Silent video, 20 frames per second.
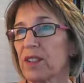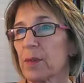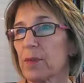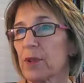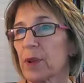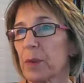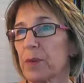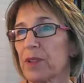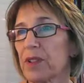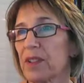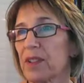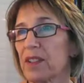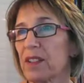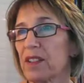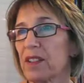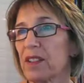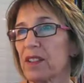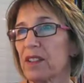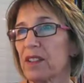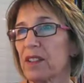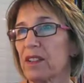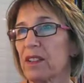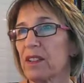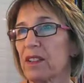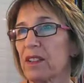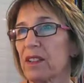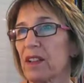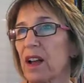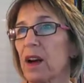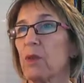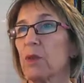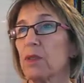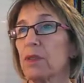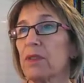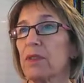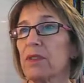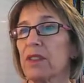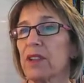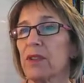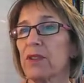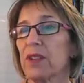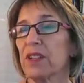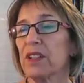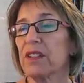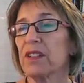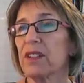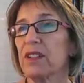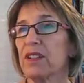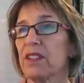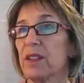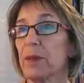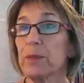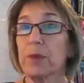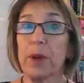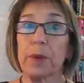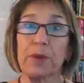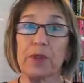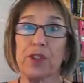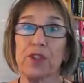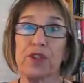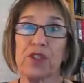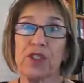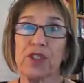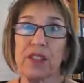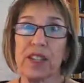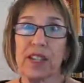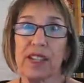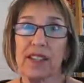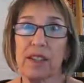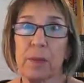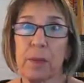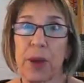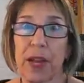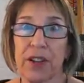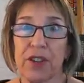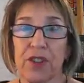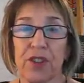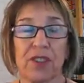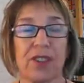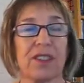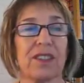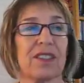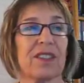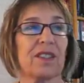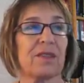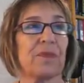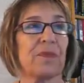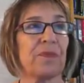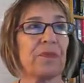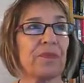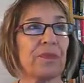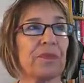and sometimes it doesn't. Oh, there it is. Sometimes you just need some patience.